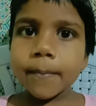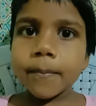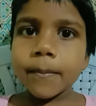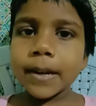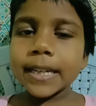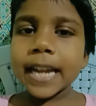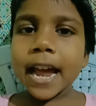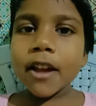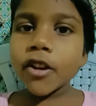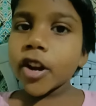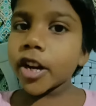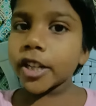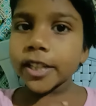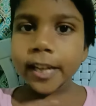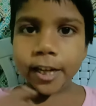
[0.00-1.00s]
but I
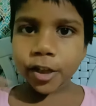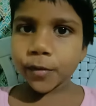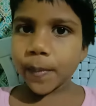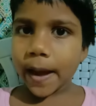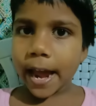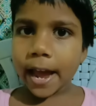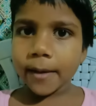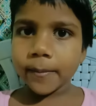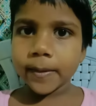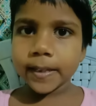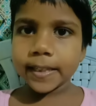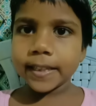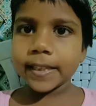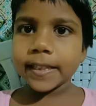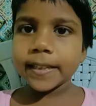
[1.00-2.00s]
will not change my
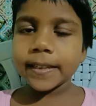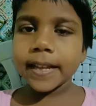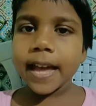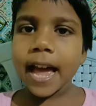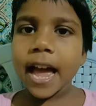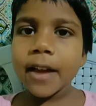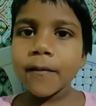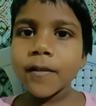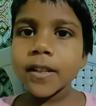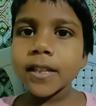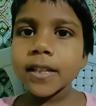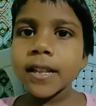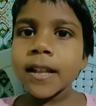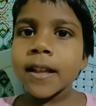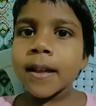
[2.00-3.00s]
habits.
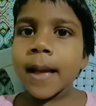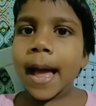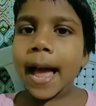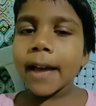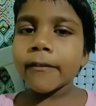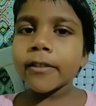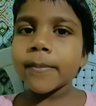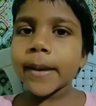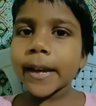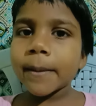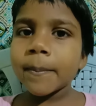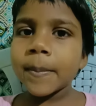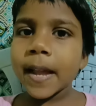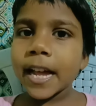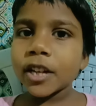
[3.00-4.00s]
I will make
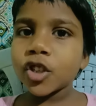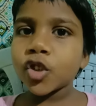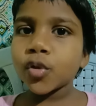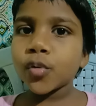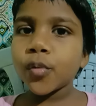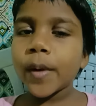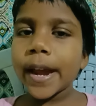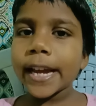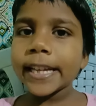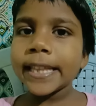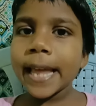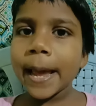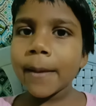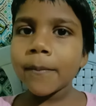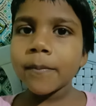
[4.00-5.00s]
a plan to
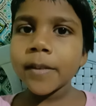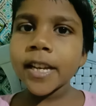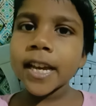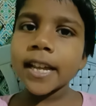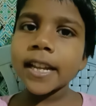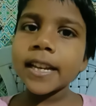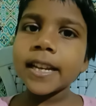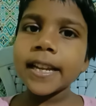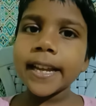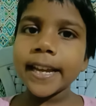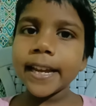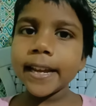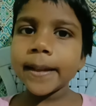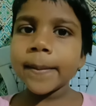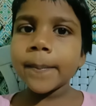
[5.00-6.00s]
wake them early.